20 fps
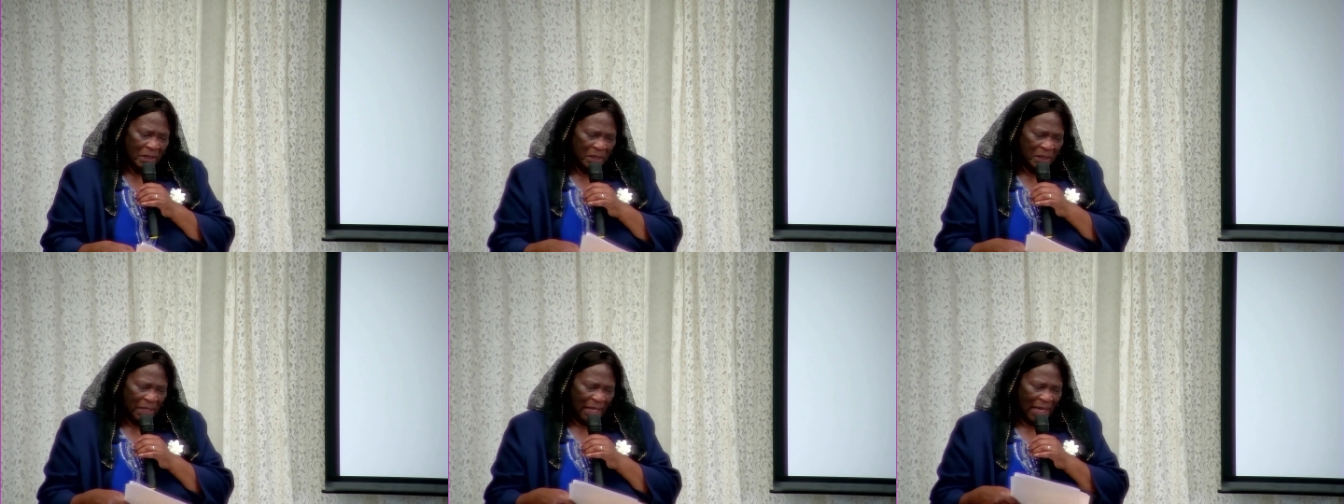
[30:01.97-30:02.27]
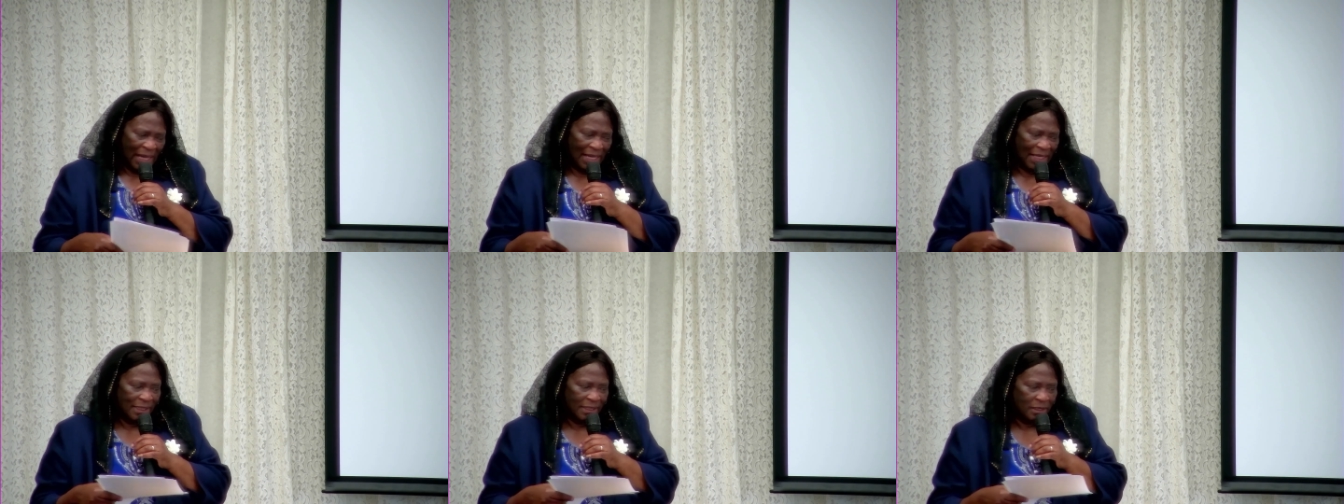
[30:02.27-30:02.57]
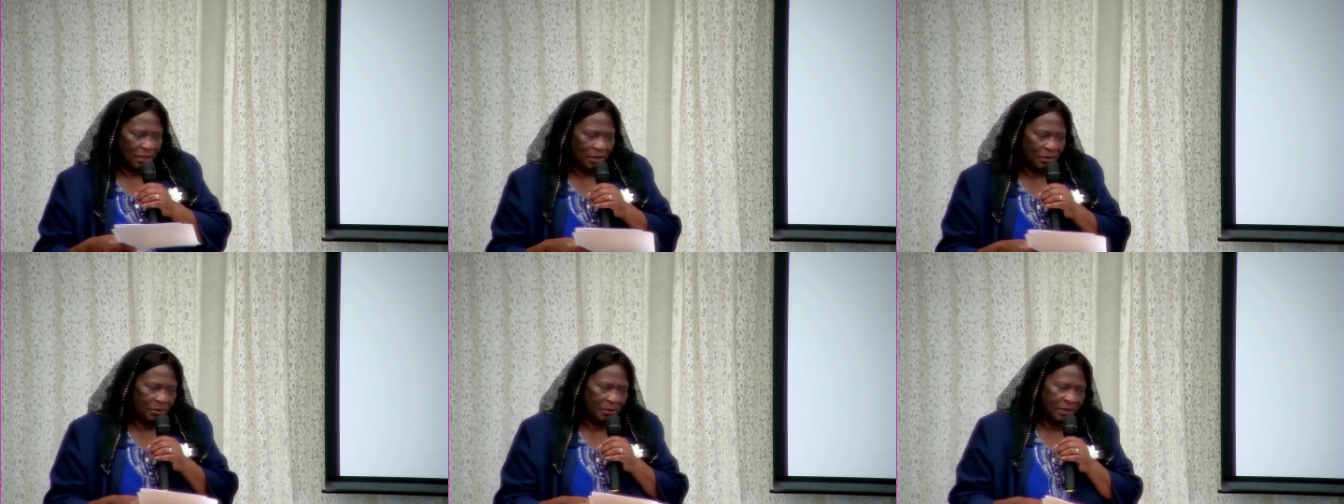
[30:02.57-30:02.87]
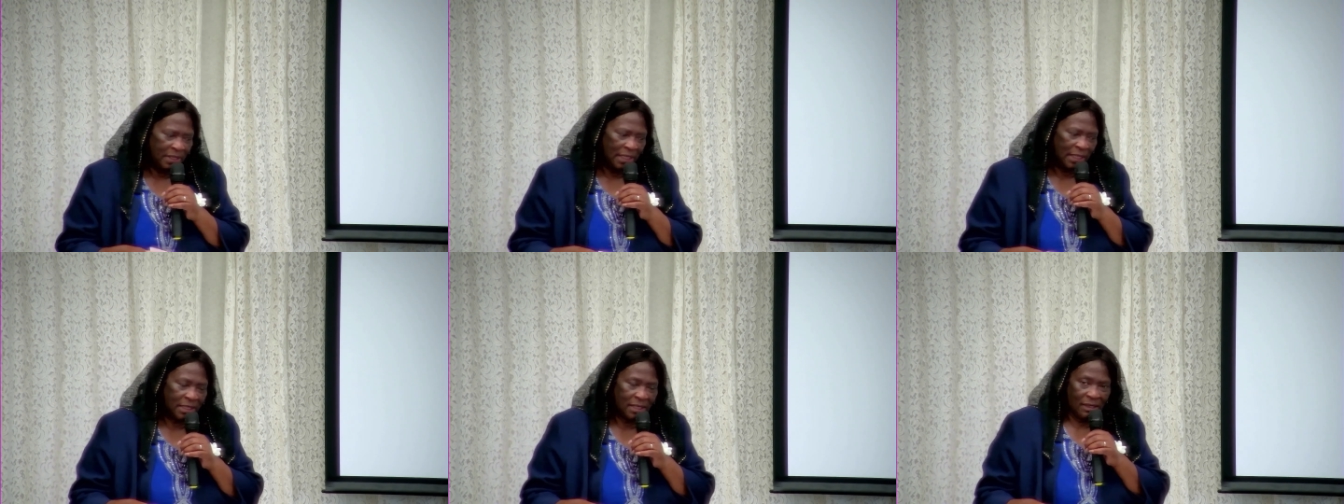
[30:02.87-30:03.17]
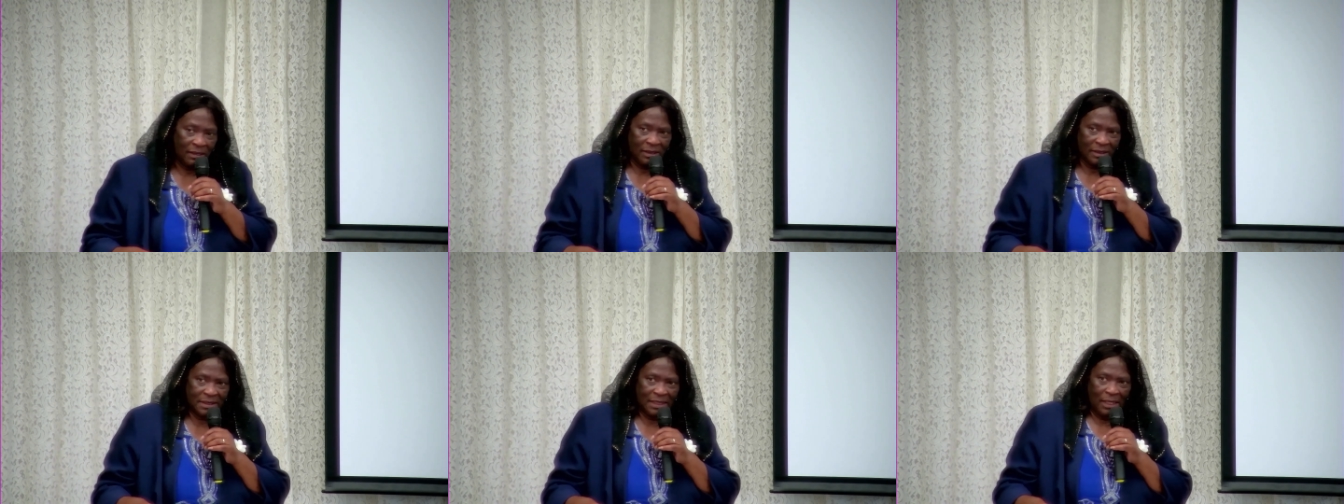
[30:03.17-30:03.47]
Hallelujah,
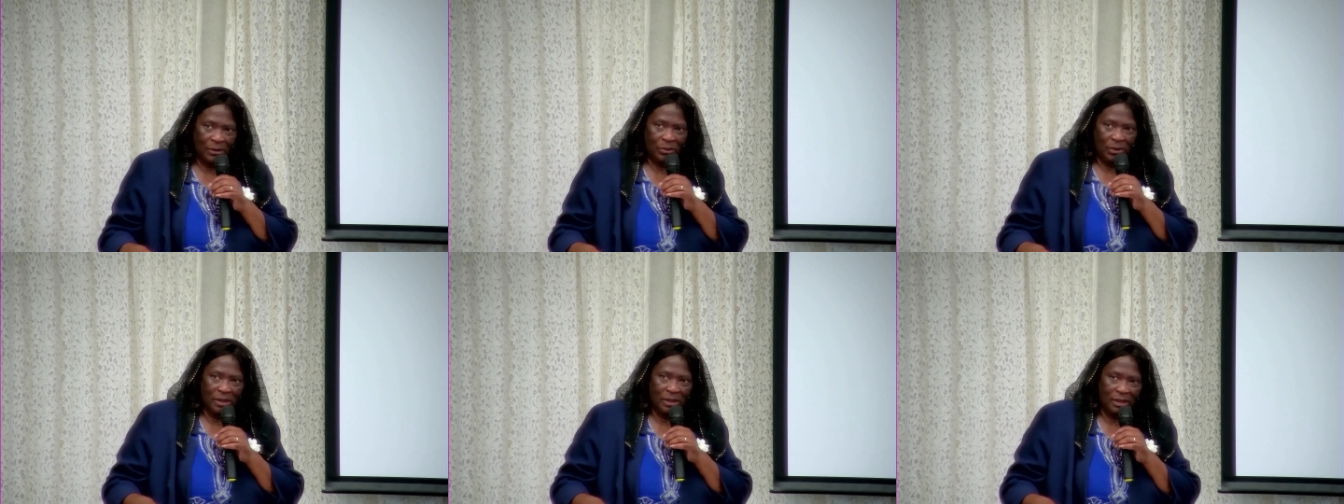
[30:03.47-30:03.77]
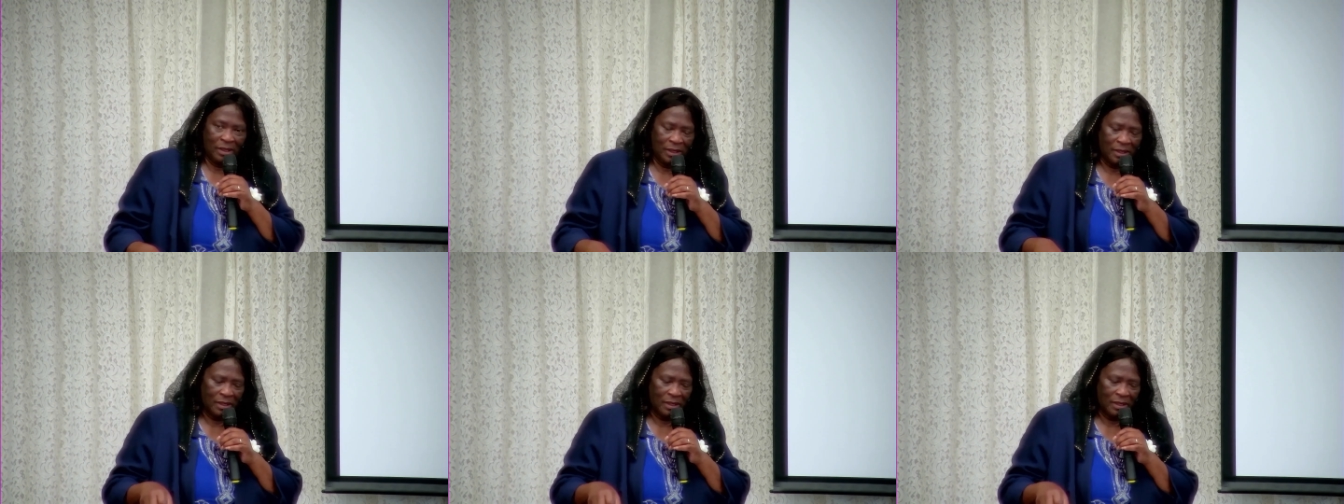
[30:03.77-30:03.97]
God, I will.